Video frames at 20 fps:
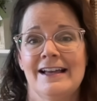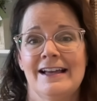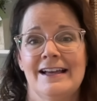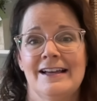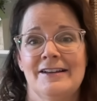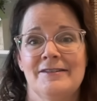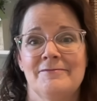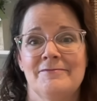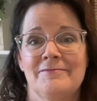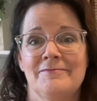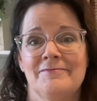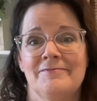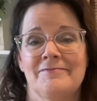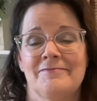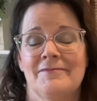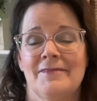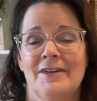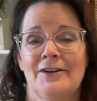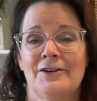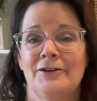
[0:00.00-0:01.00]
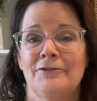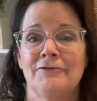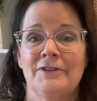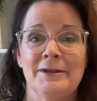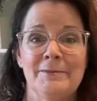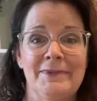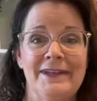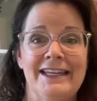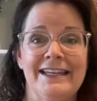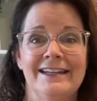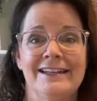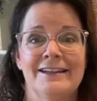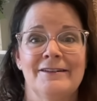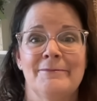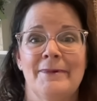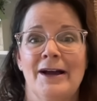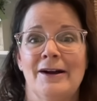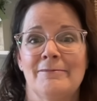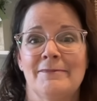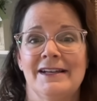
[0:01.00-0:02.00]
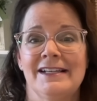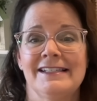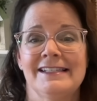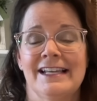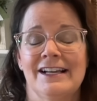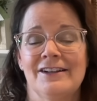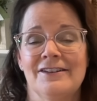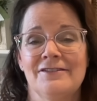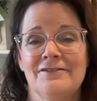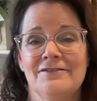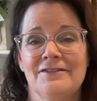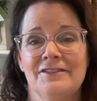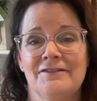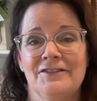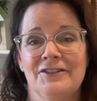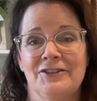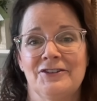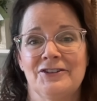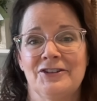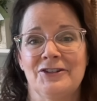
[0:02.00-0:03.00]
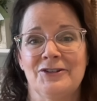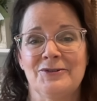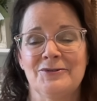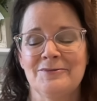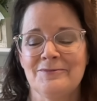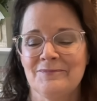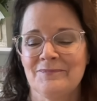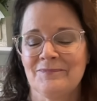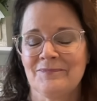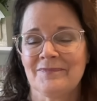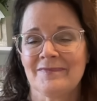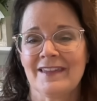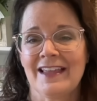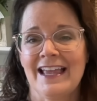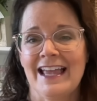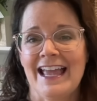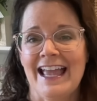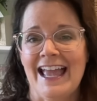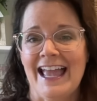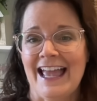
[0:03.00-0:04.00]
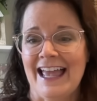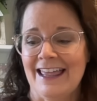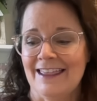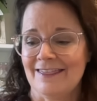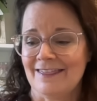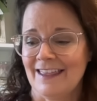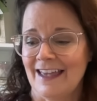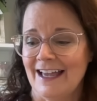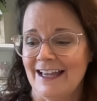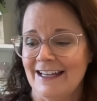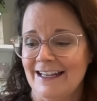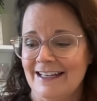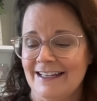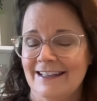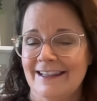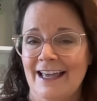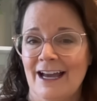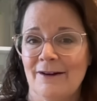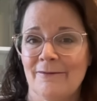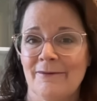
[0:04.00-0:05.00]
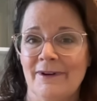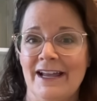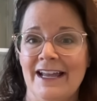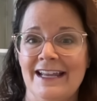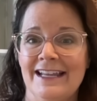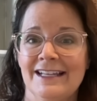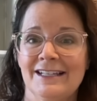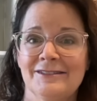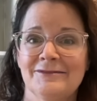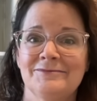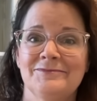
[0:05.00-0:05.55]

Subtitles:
or a repeat about myself if you're new, and then that way